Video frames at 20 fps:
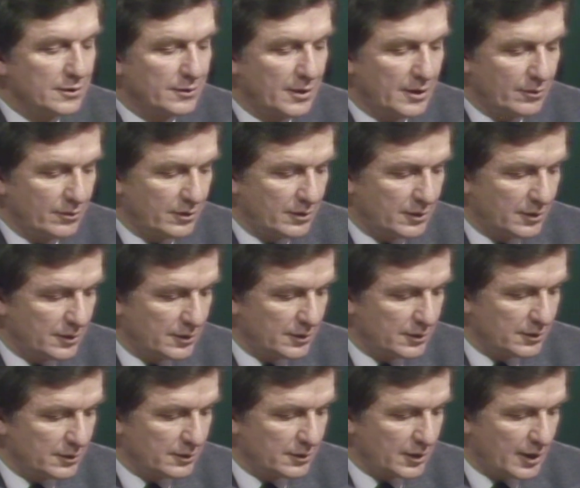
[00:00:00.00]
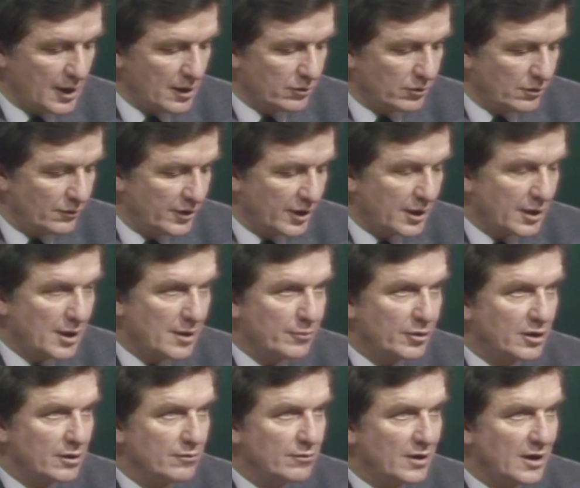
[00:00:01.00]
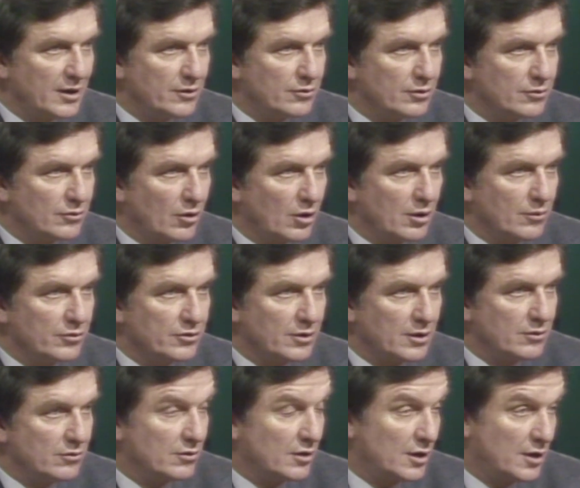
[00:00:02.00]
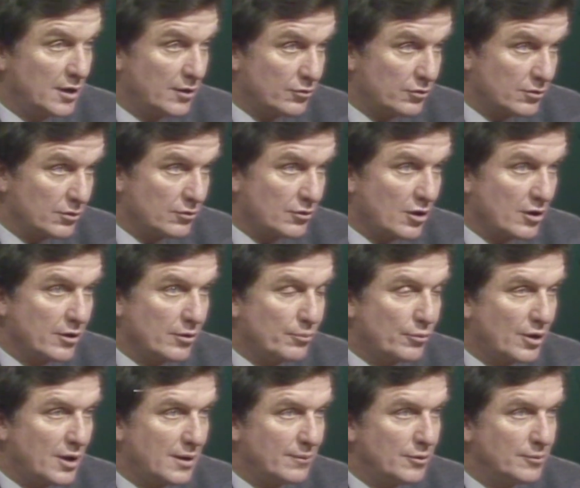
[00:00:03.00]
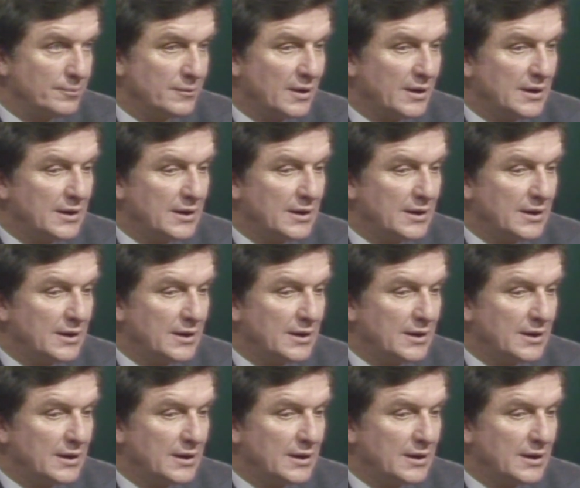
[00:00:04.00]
And then the Council of Economic Advisers all of a sudden say deficits aren't a problem,